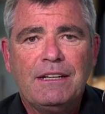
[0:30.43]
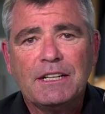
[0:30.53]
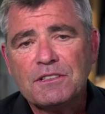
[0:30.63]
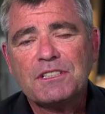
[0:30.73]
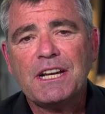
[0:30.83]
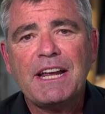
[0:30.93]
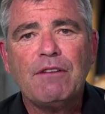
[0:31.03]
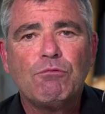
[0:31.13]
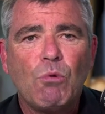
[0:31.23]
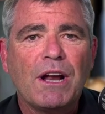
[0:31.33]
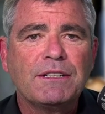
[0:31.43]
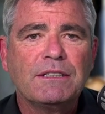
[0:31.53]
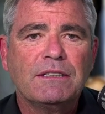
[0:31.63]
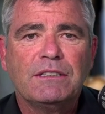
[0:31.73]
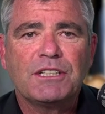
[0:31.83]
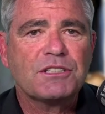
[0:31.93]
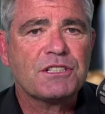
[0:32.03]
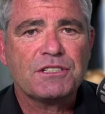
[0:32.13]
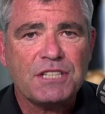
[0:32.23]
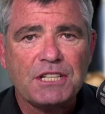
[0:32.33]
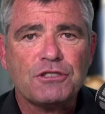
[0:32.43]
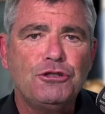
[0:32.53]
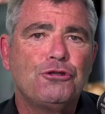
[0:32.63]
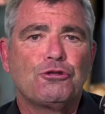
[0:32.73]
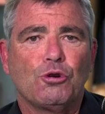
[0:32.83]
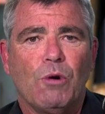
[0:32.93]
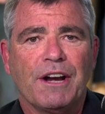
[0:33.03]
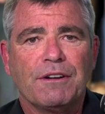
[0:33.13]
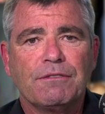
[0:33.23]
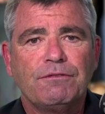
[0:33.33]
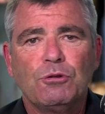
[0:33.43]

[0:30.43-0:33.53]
and instead have one, just a sex neutral one.